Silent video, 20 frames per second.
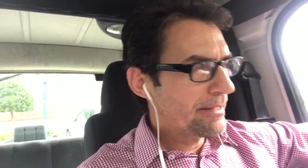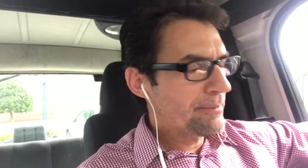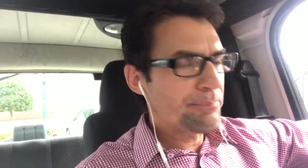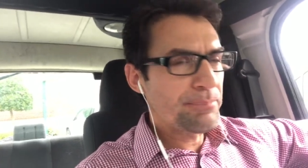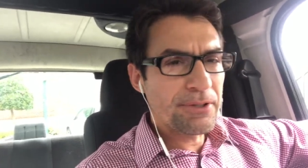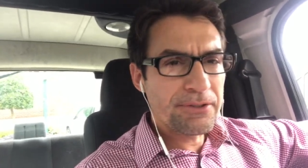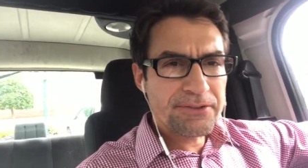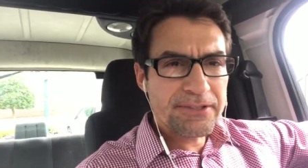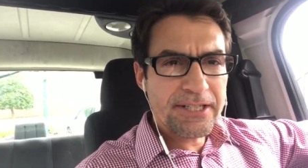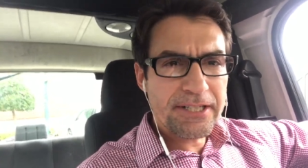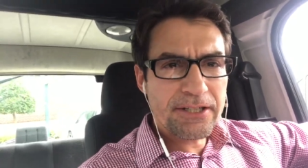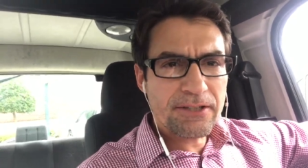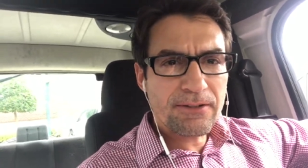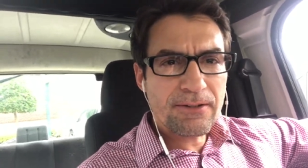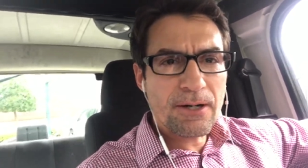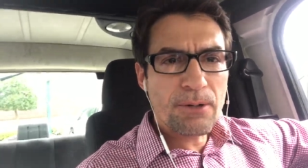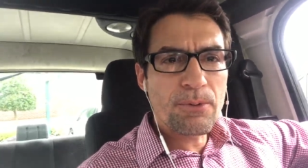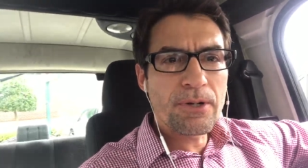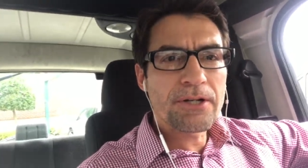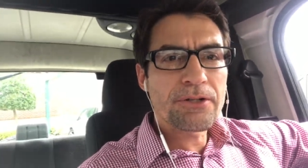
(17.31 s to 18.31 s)
In
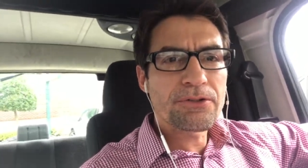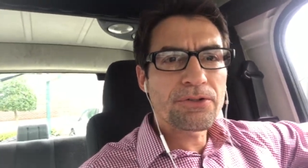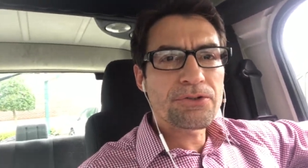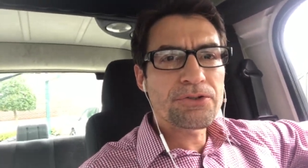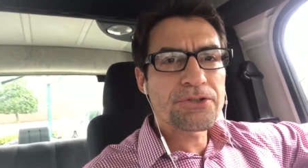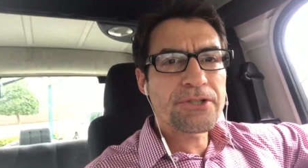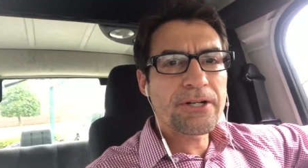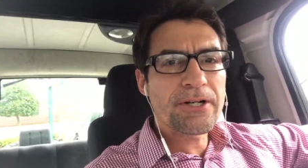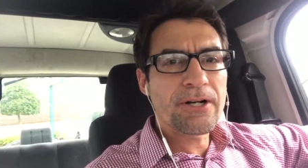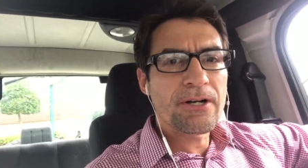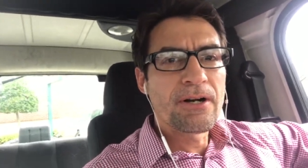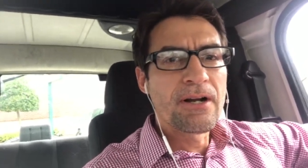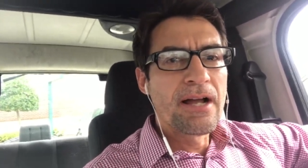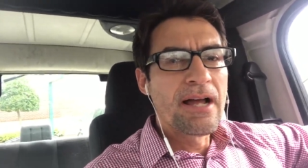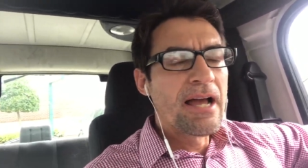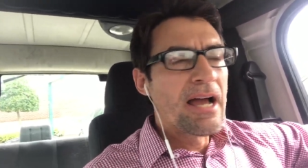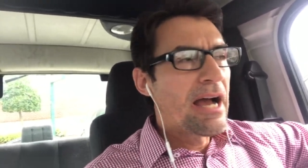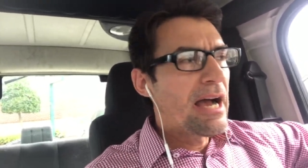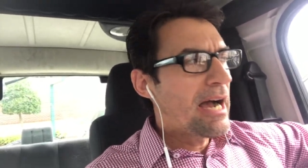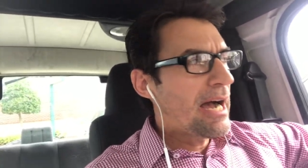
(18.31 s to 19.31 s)
particular, I wanted to share
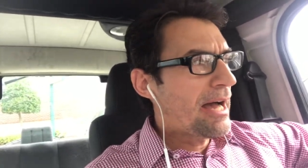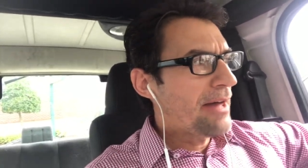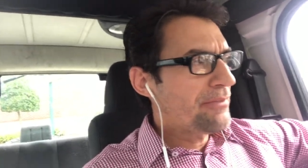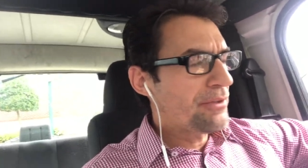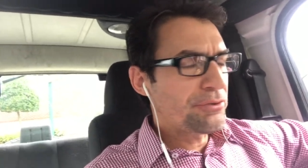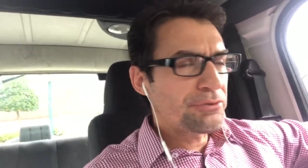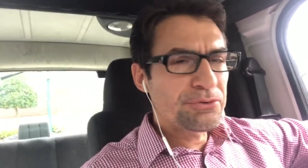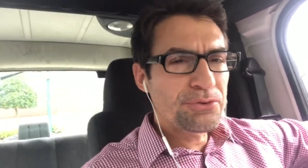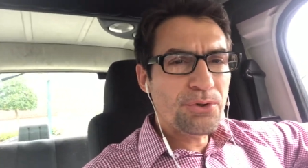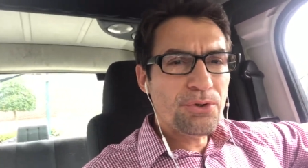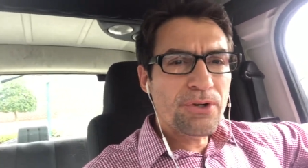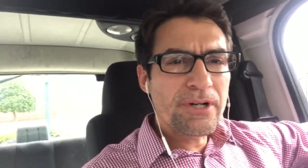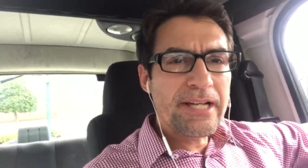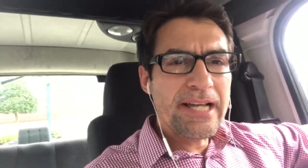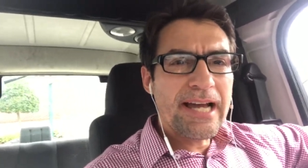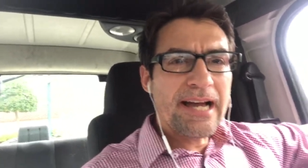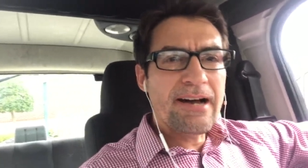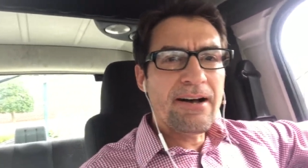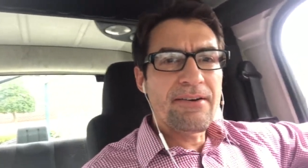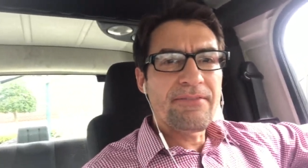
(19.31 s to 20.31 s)
uh, the
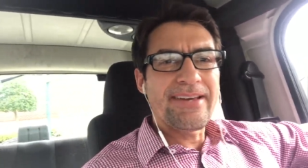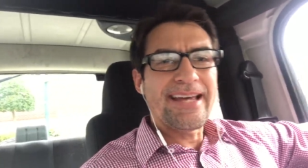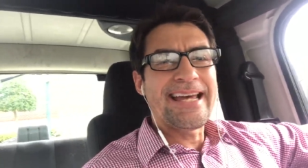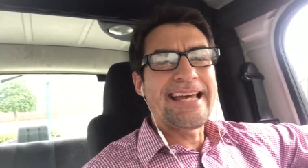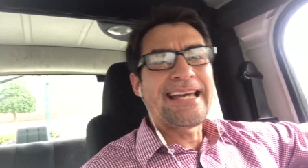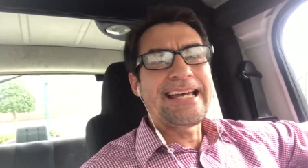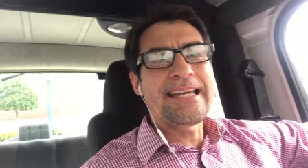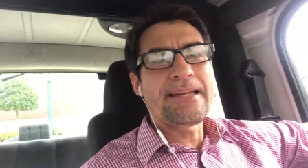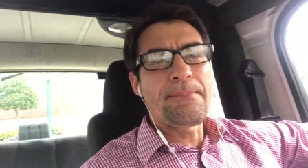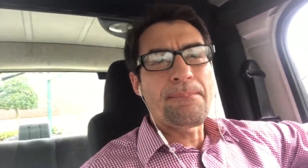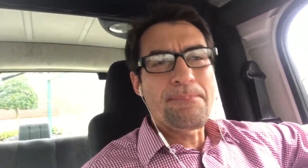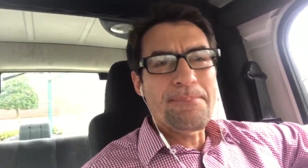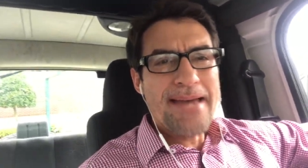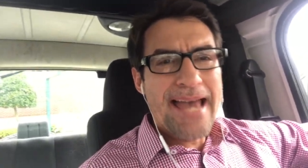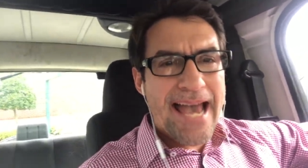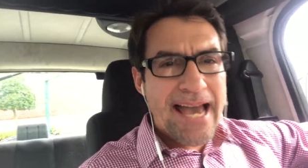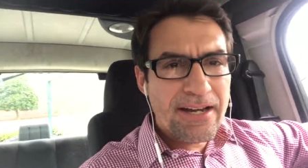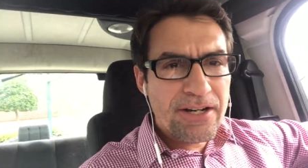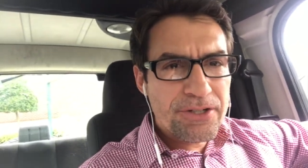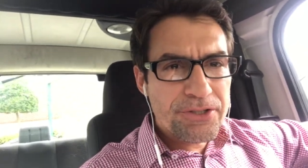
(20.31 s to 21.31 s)
story of a
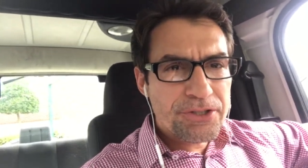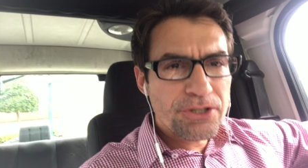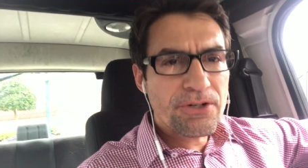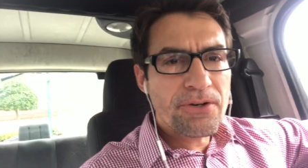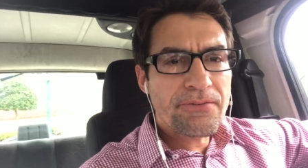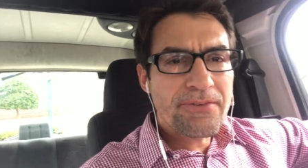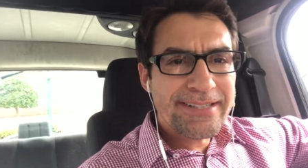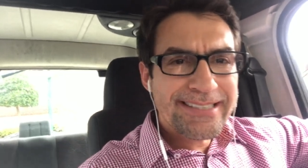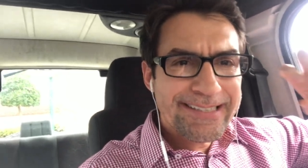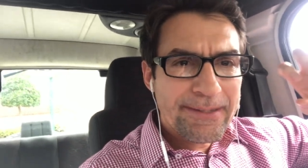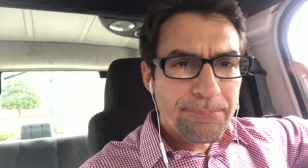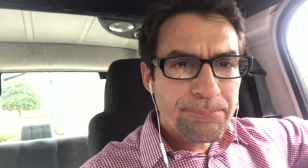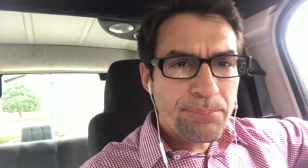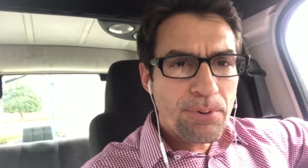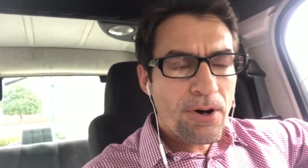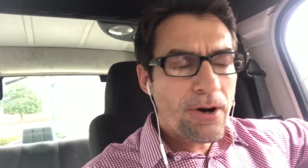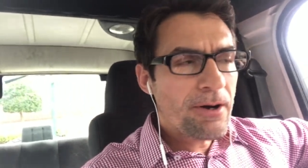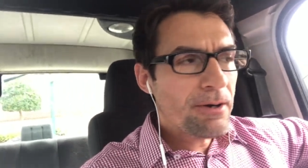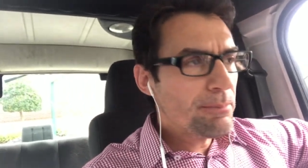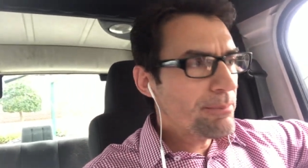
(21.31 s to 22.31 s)
manager of a
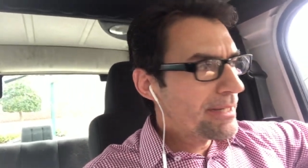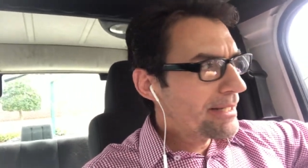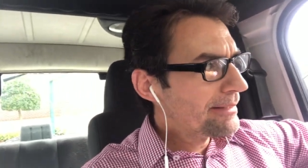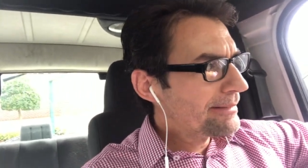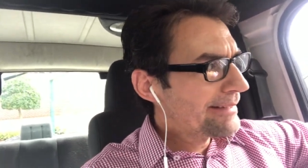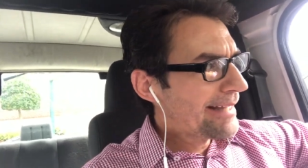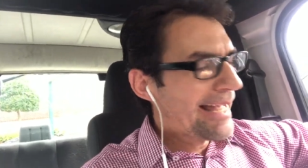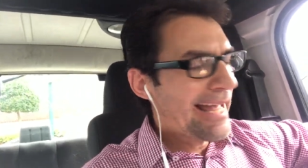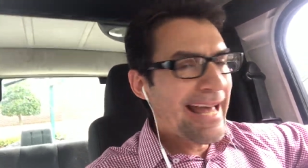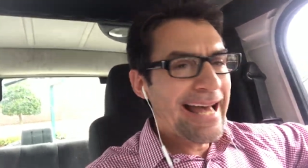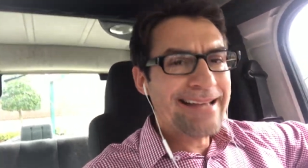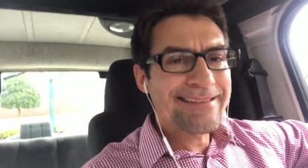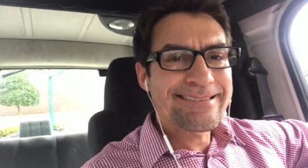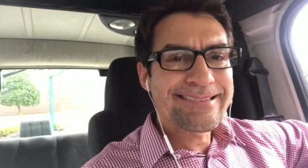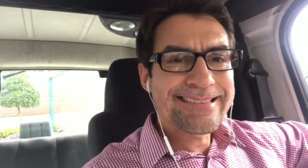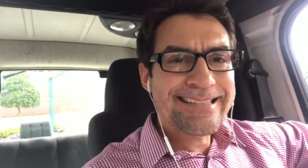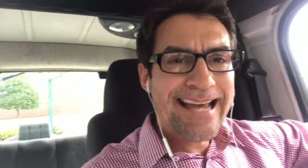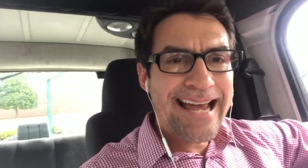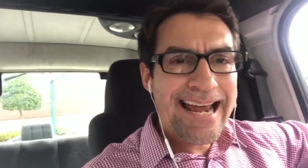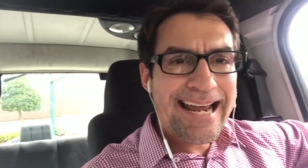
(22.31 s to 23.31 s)
department that
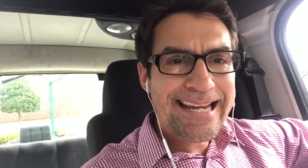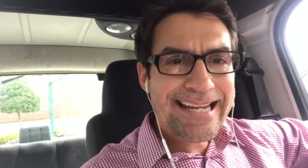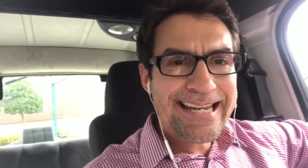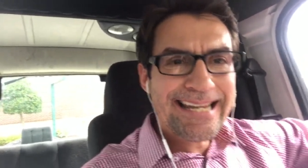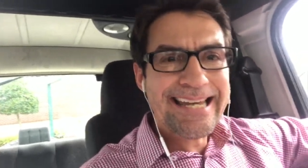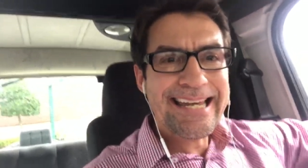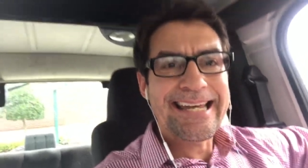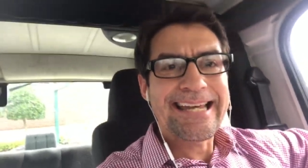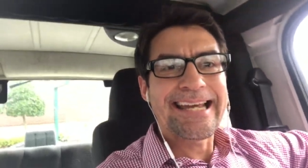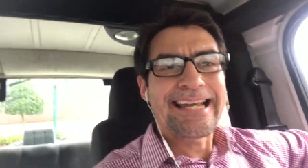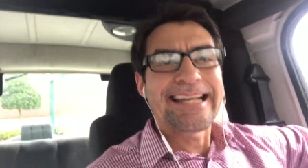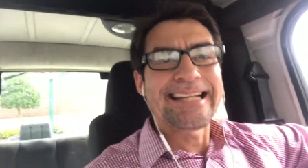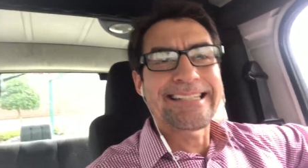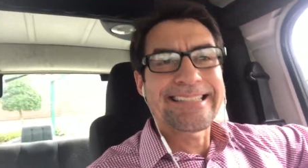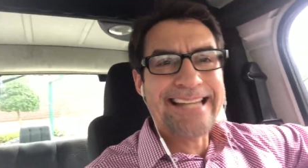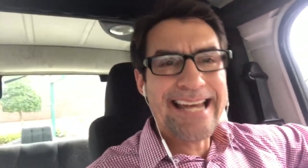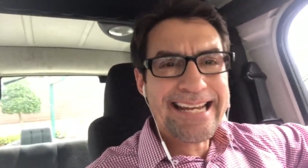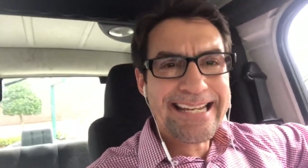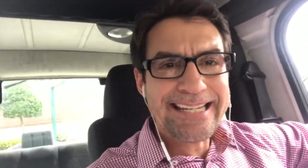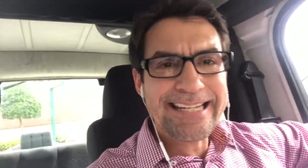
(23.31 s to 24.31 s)
has taken
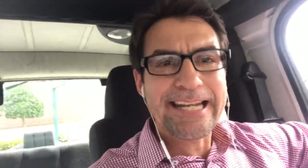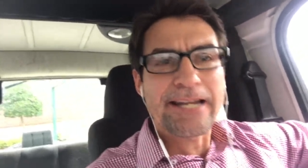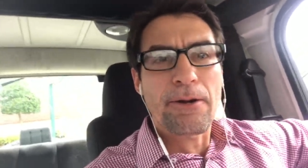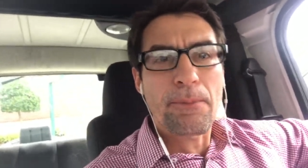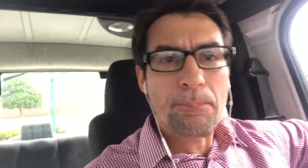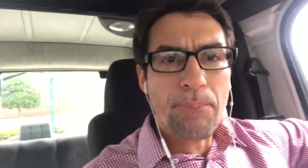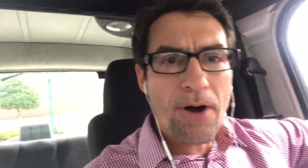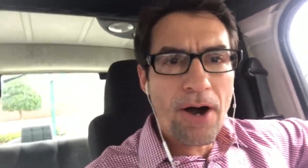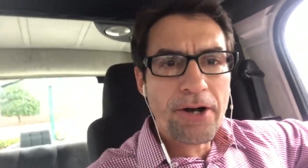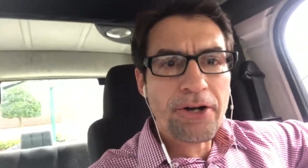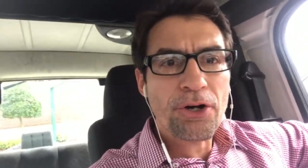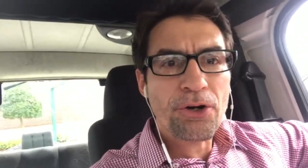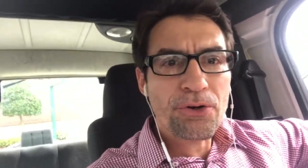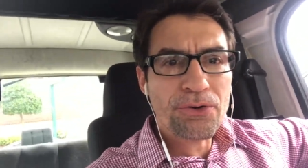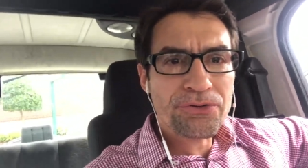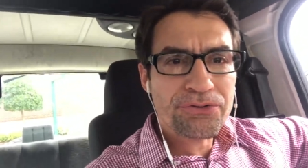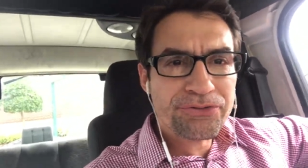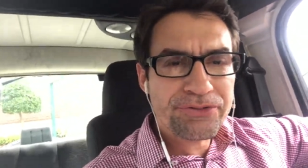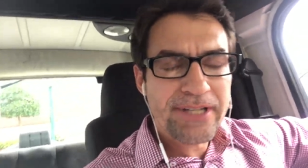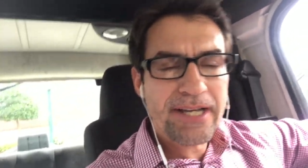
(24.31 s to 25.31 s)
taken it upon
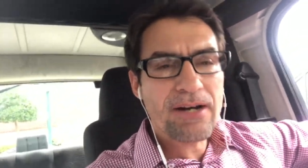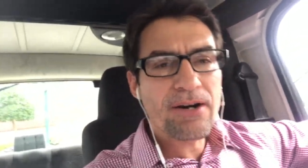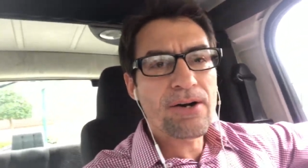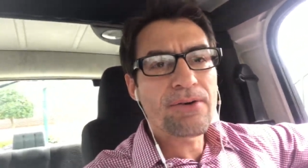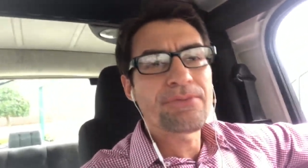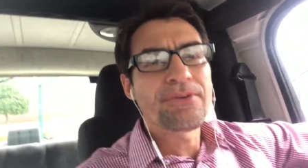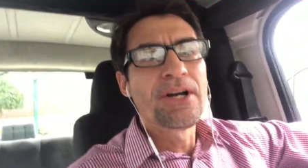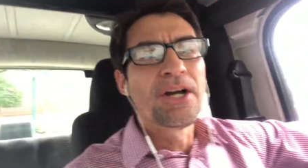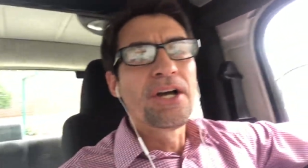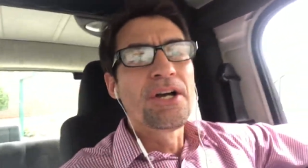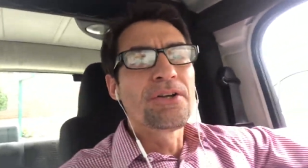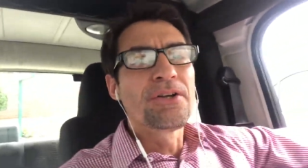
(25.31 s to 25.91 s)
herself